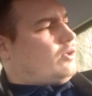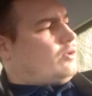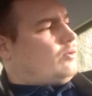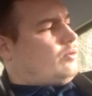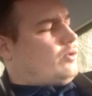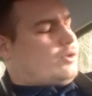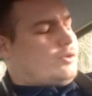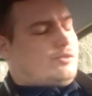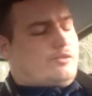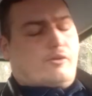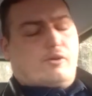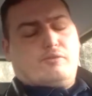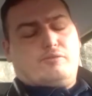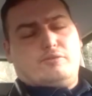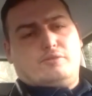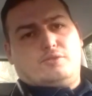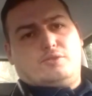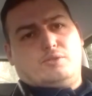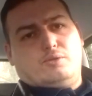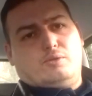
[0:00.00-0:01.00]
we're
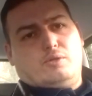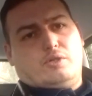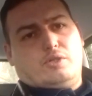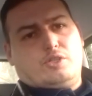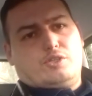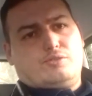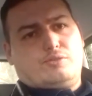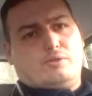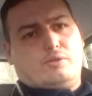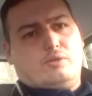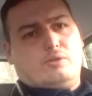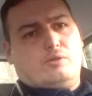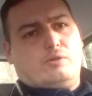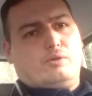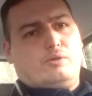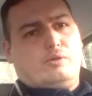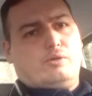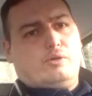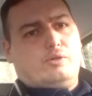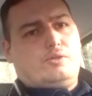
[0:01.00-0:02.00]
often too honest for our
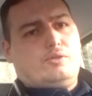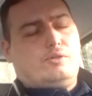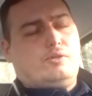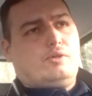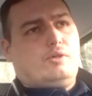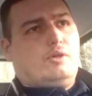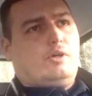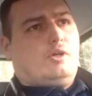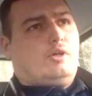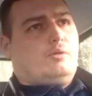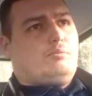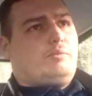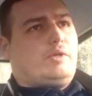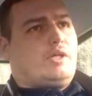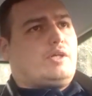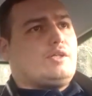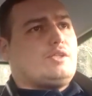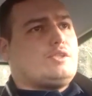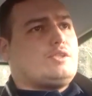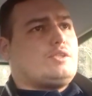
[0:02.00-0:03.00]
own good,
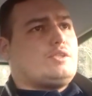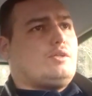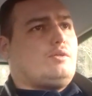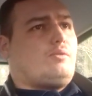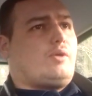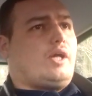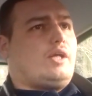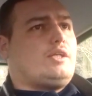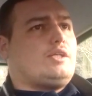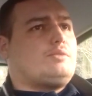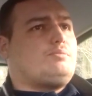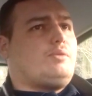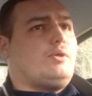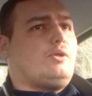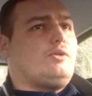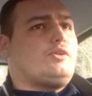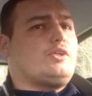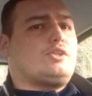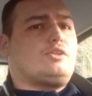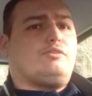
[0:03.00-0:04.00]
because rightist
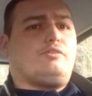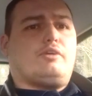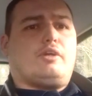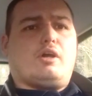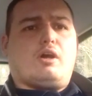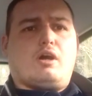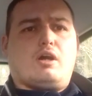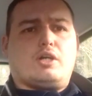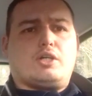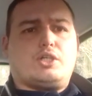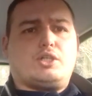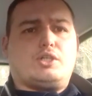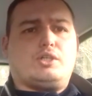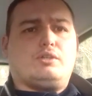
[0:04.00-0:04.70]
politics are very harsh,